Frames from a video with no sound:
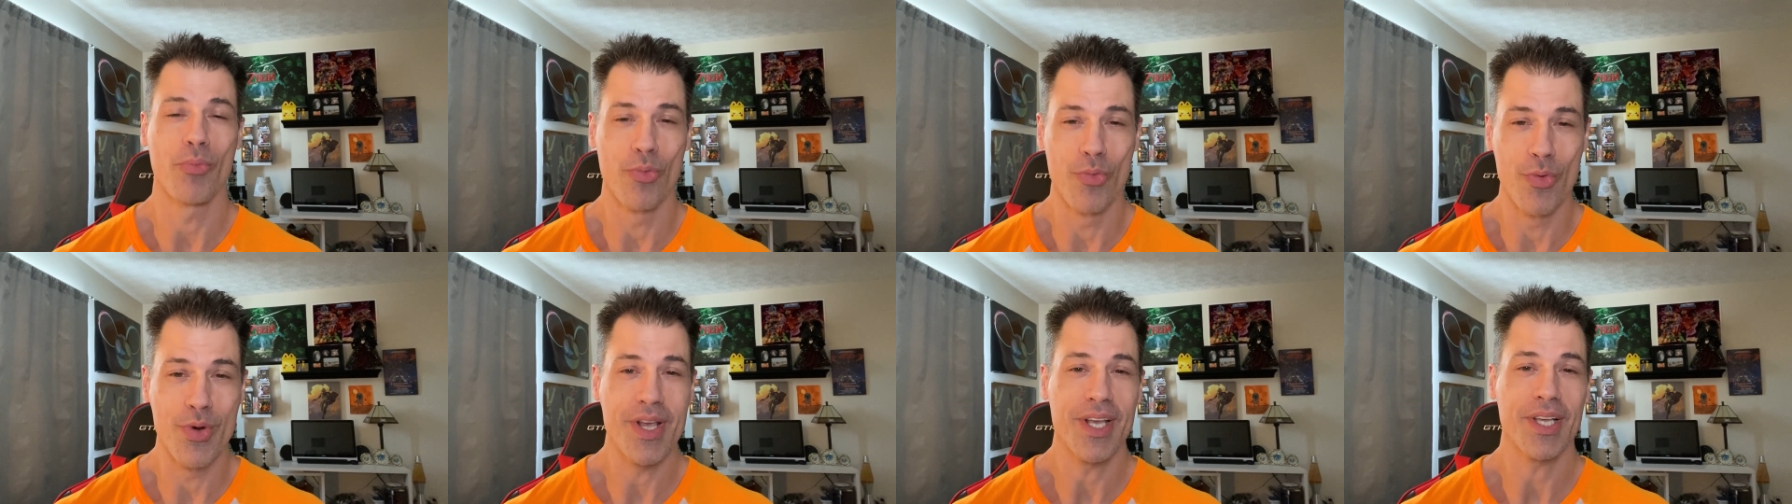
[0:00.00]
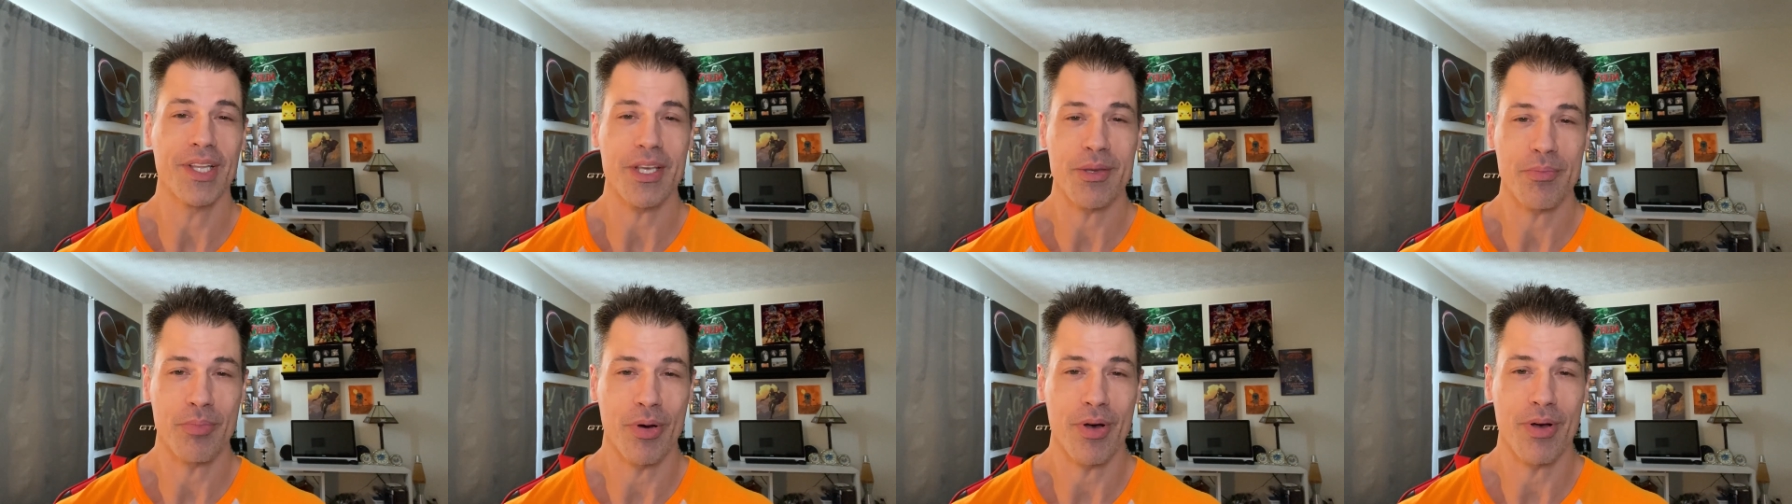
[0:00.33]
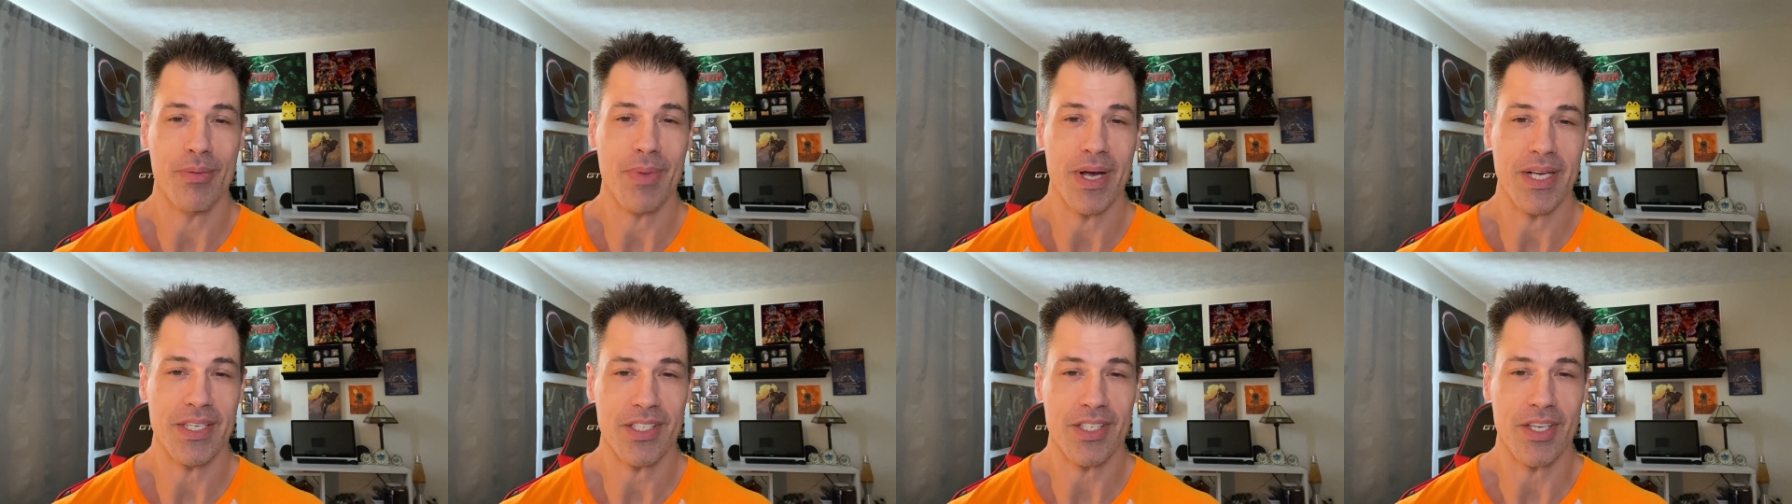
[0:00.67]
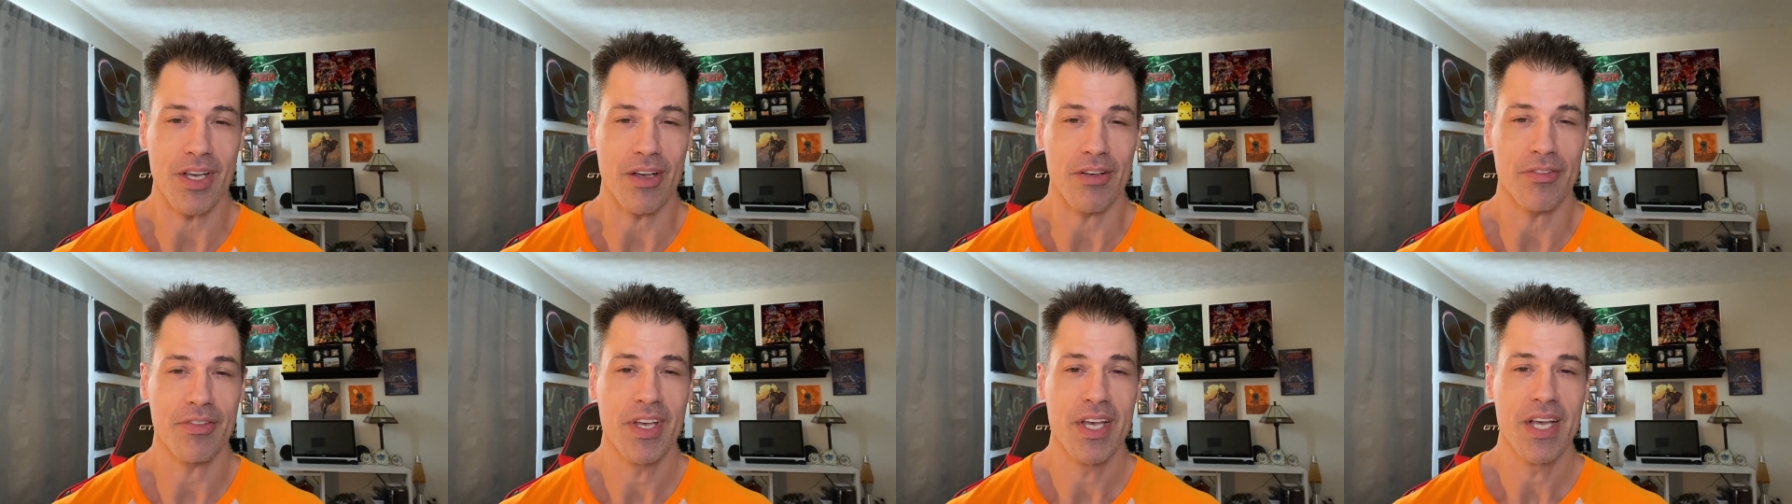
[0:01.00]
really put
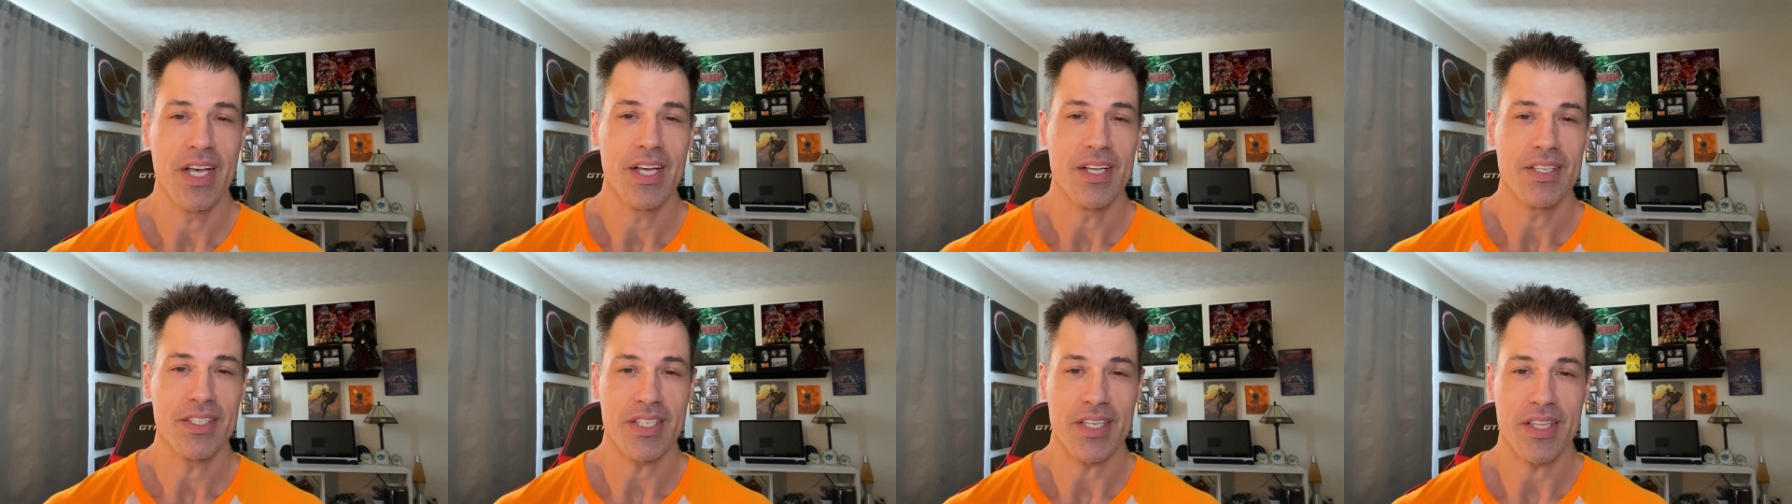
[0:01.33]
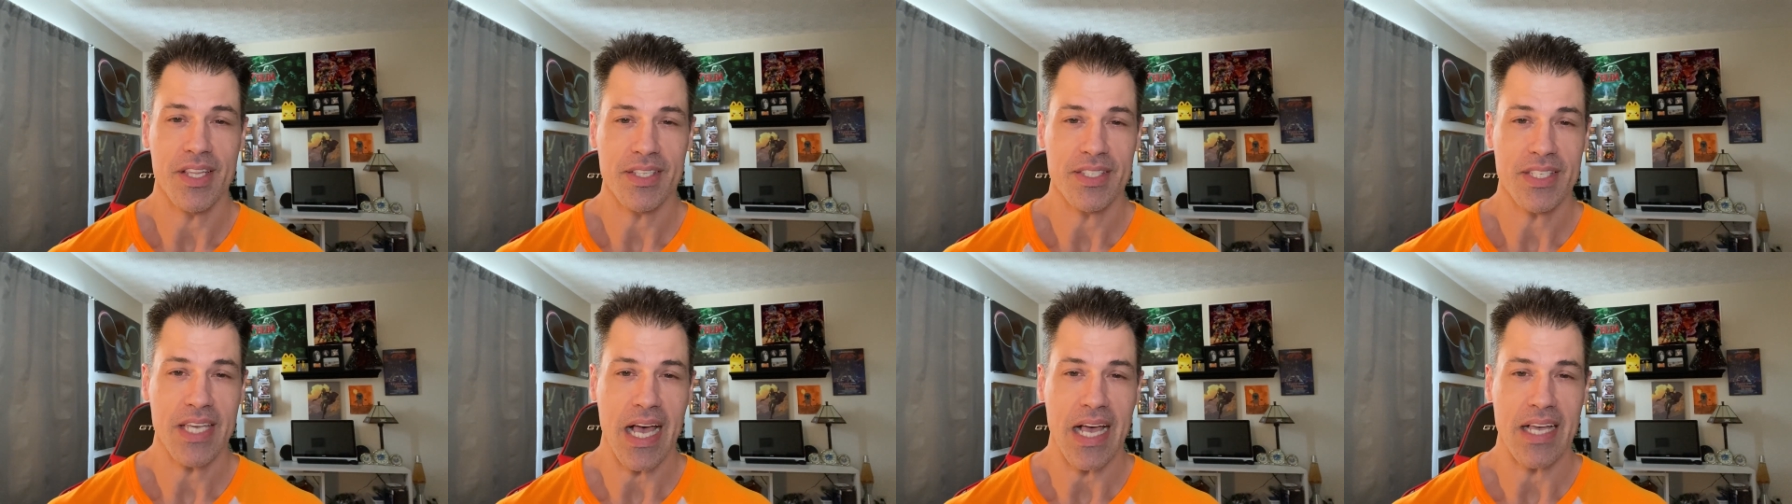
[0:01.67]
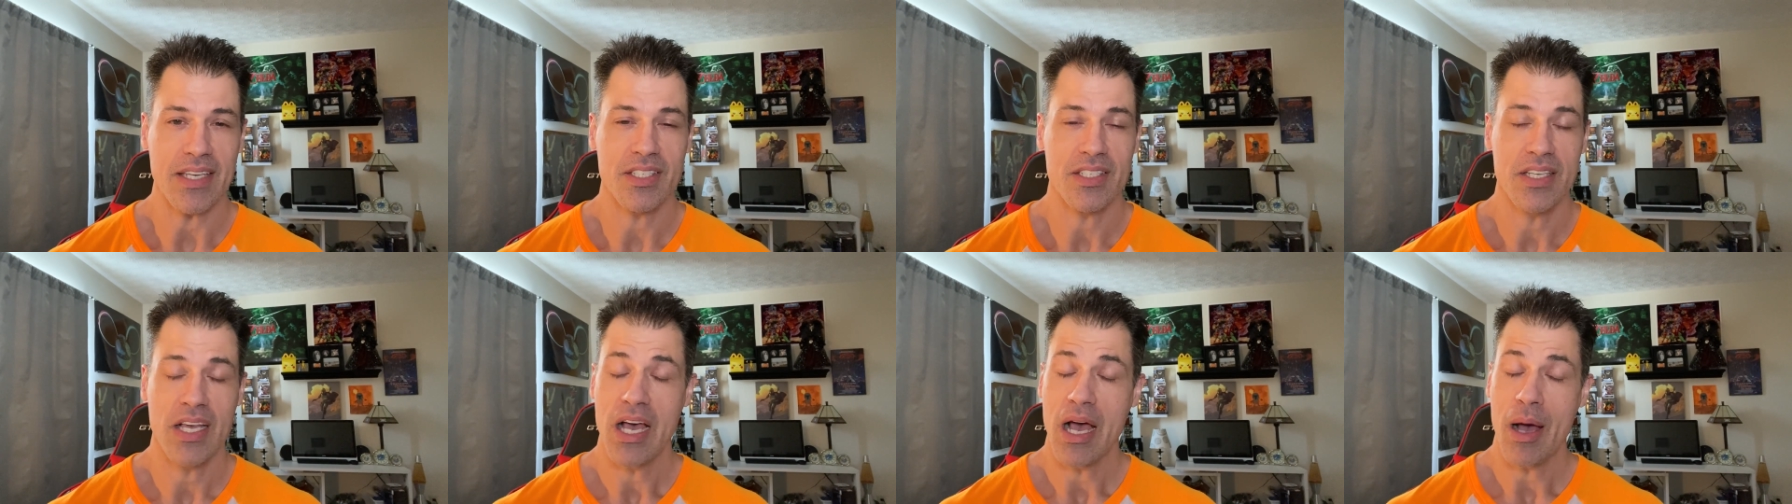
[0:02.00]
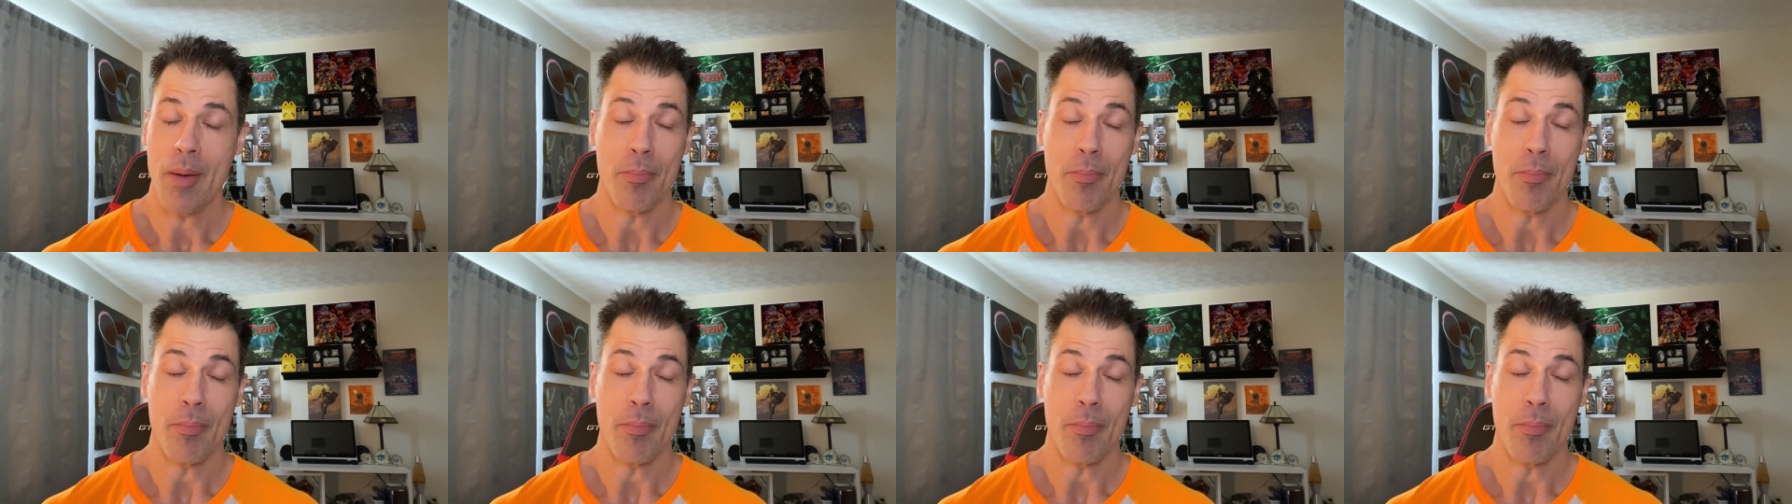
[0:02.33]
myself to the test